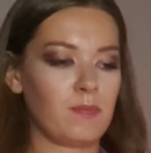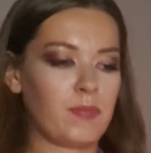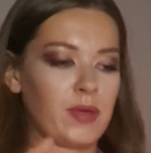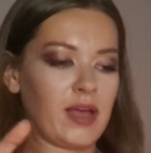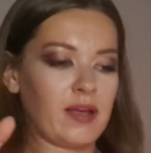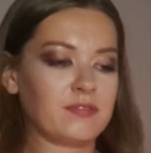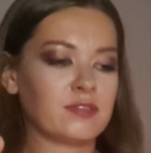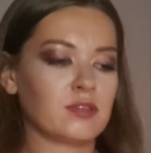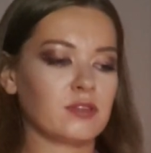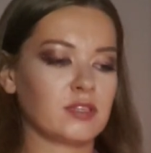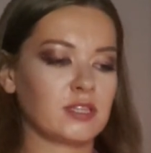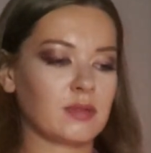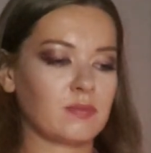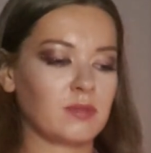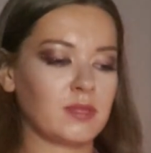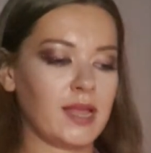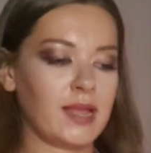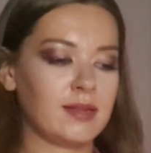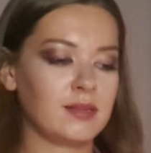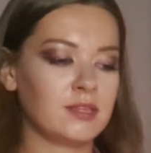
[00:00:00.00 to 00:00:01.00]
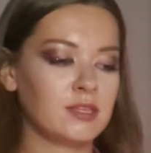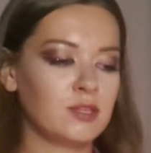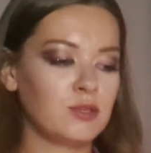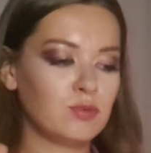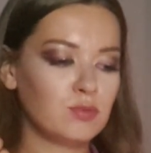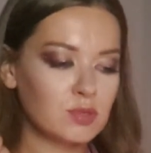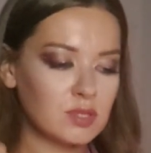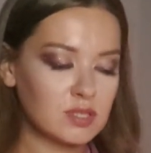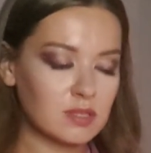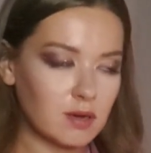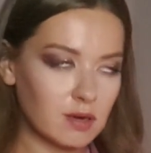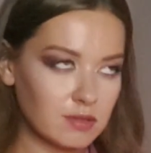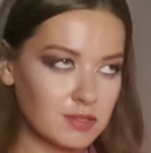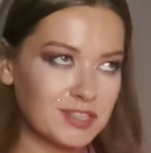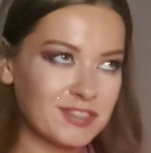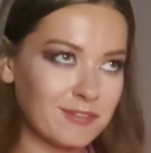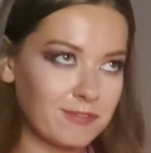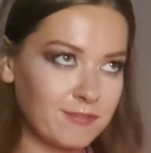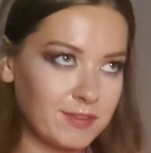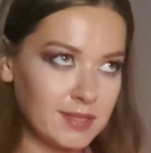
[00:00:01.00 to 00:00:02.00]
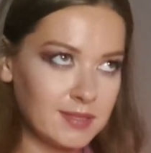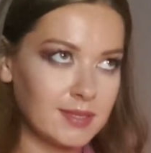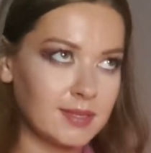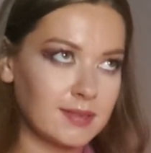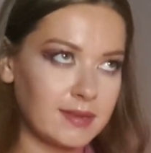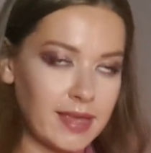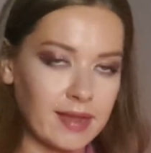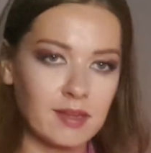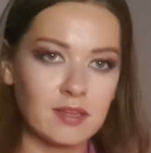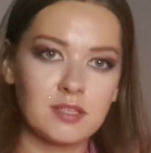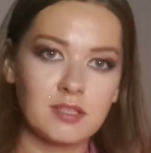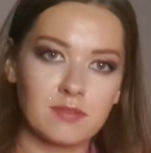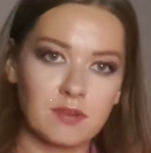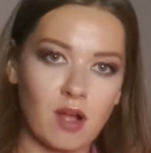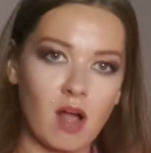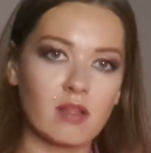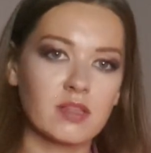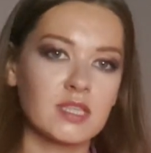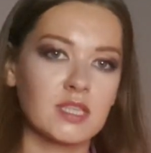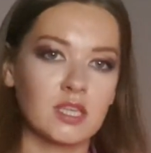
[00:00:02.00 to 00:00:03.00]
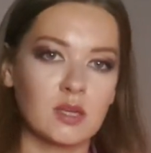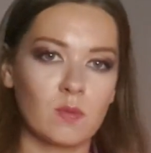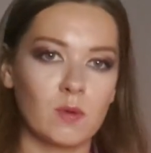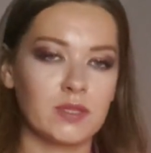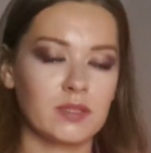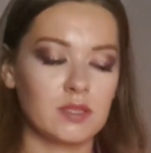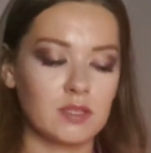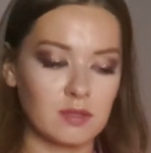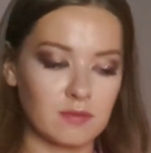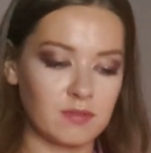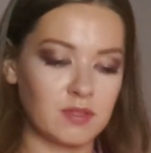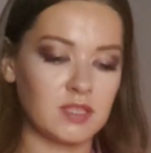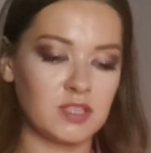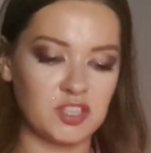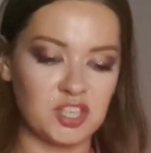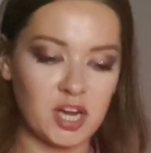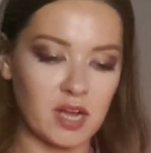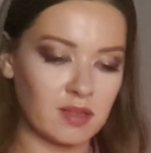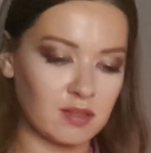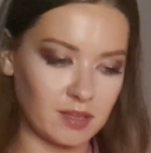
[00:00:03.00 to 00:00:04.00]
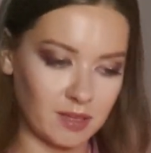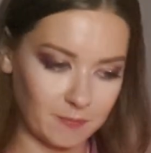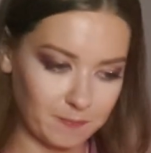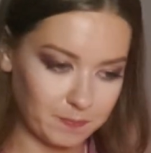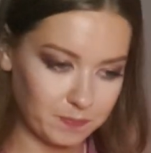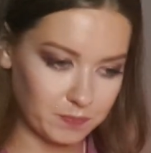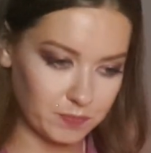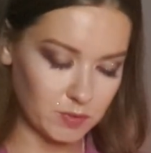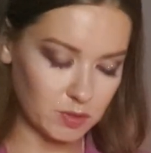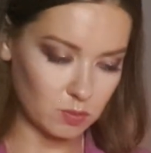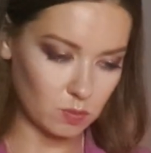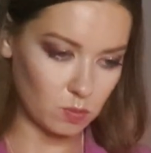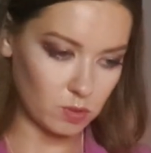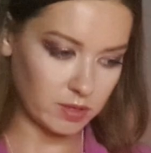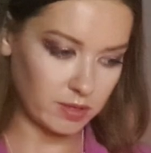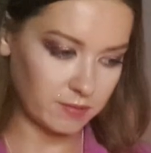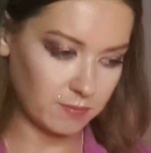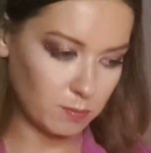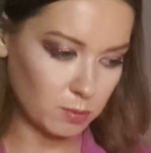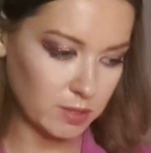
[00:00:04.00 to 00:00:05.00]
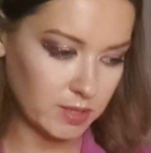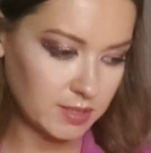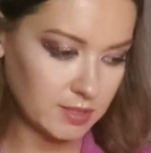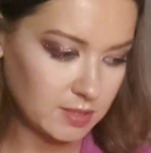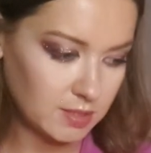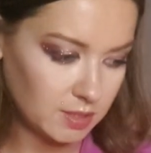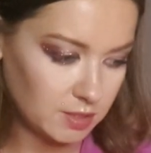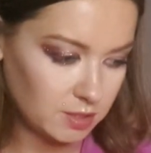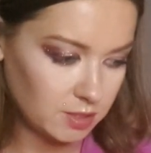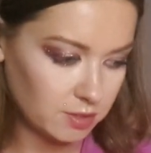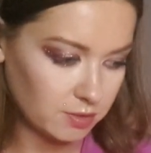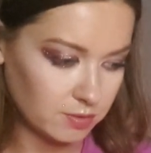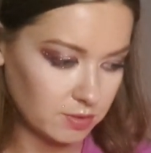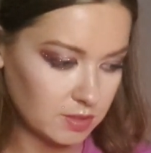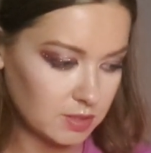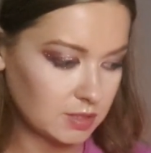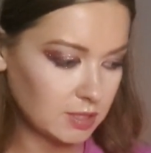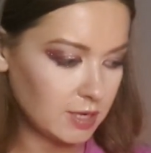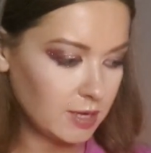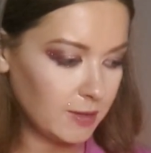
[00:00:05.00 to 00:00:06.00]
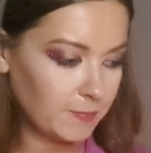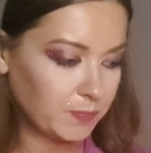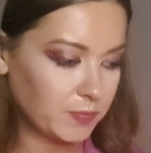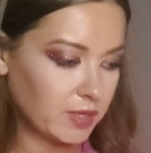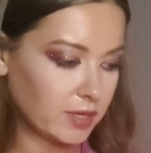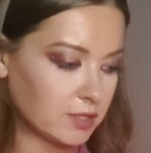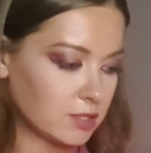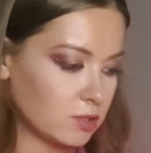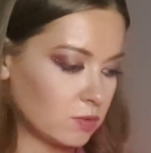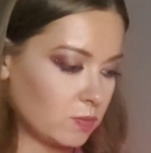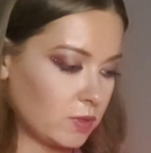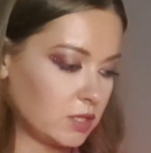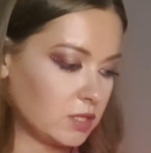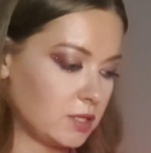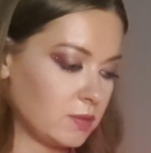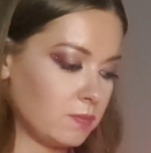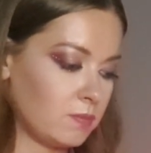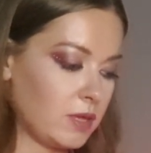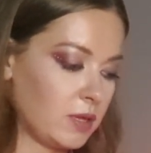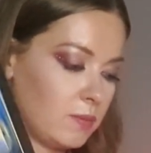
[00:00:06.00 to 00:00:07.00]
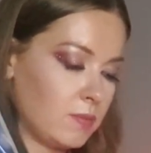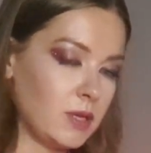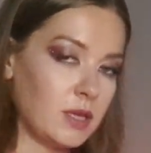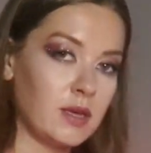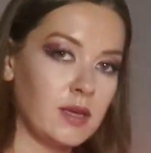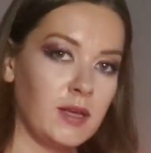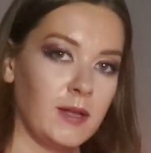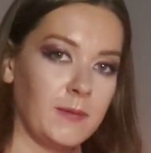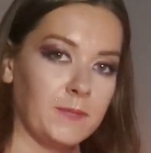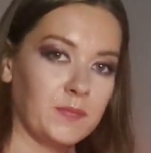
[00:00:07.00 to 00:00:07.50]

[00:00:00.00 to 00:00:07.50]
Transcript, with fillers: paths or something, and you started feeling negative consequences of this juggling. So what I see here, this, yeah, so maybe